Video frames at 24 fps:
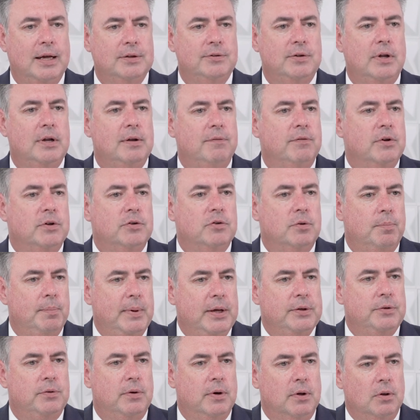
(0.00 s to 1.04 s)
That's not even a
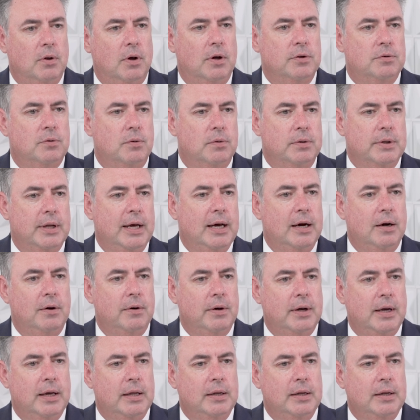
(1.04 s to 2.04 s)
semester at law school now, and